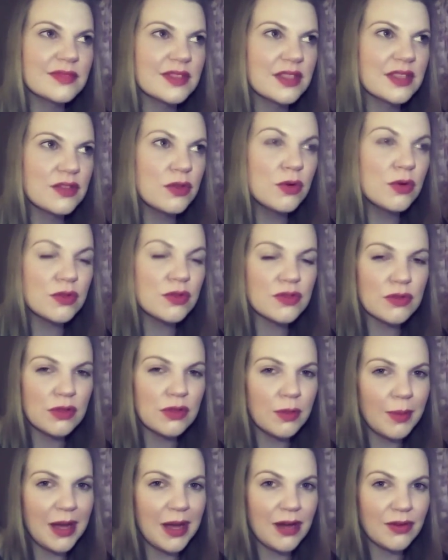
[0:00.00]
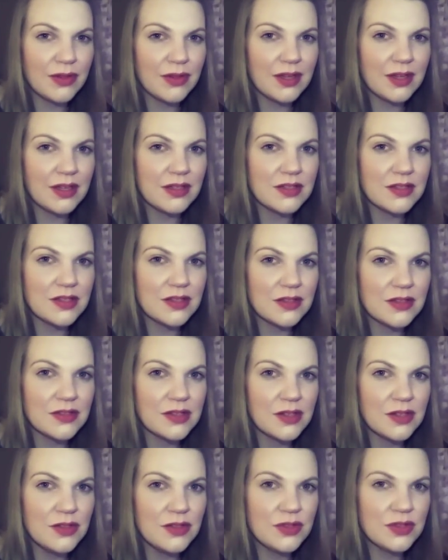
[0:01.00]
talks all about this.
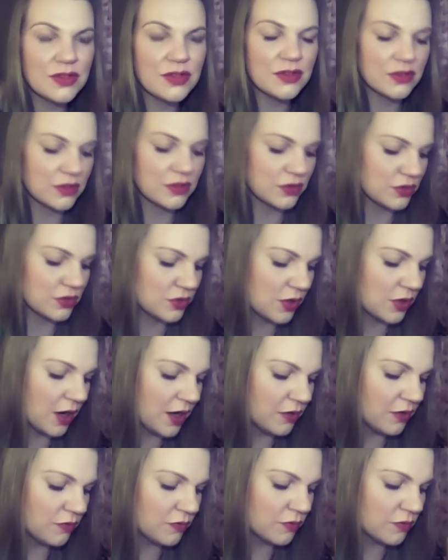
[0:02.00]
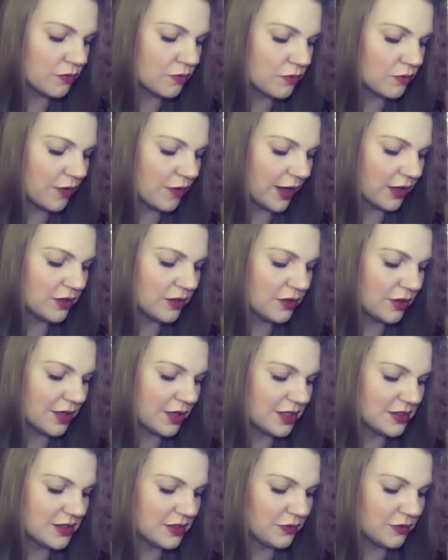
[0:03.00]
So just try and
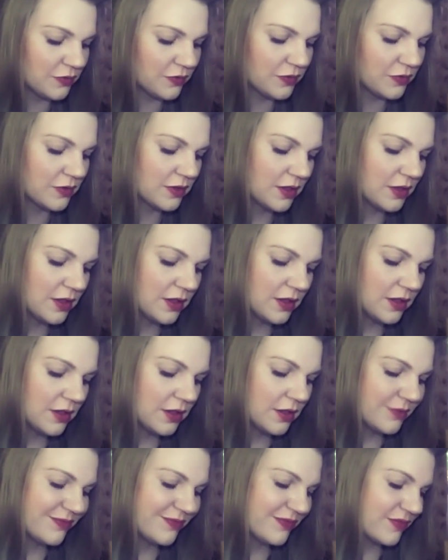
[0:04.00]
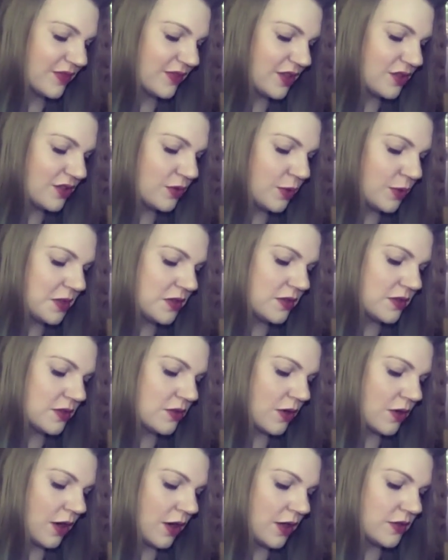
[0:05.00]
recognize if your twins
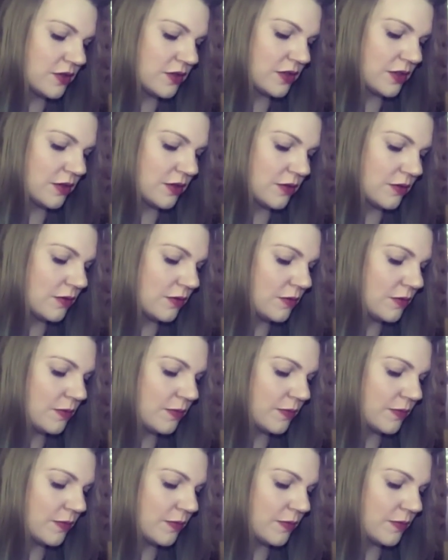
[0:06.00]
try to